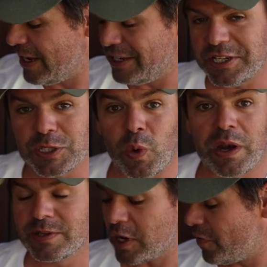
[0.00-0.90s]
He just won
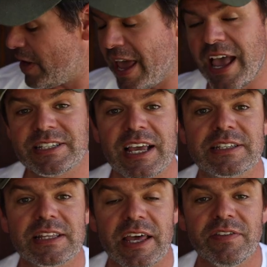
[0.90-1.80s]
himself an
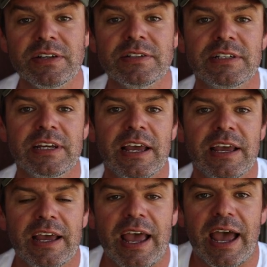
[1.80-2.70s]
AirSense 11,
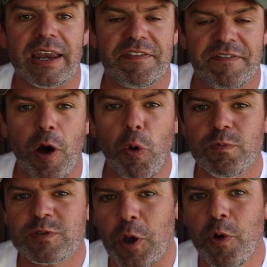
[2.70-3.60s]
and he
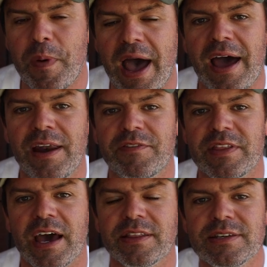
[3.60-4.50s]
felt so bad for
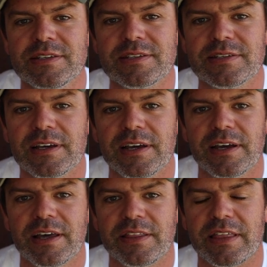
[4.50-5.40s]
the others
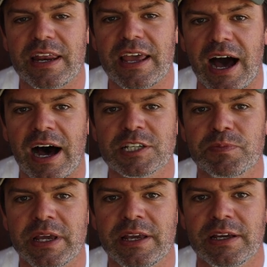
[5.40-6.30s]
that he
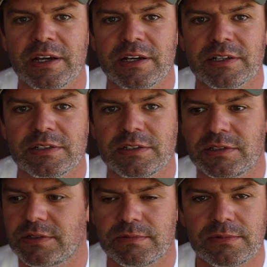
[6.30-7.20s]
asked me
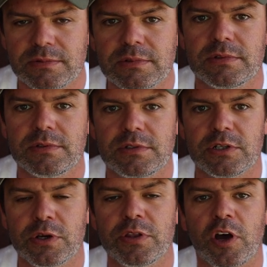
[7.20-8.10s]

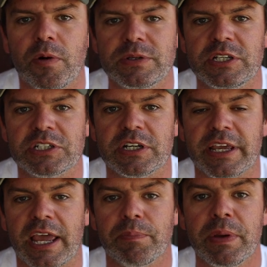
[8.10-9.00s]
to do the competition
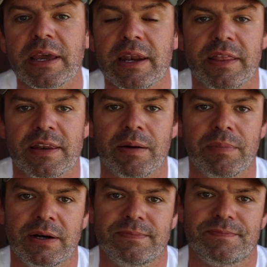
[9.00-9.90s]
again, pick another
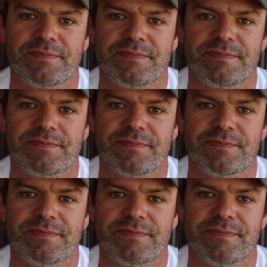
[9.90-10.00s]
number.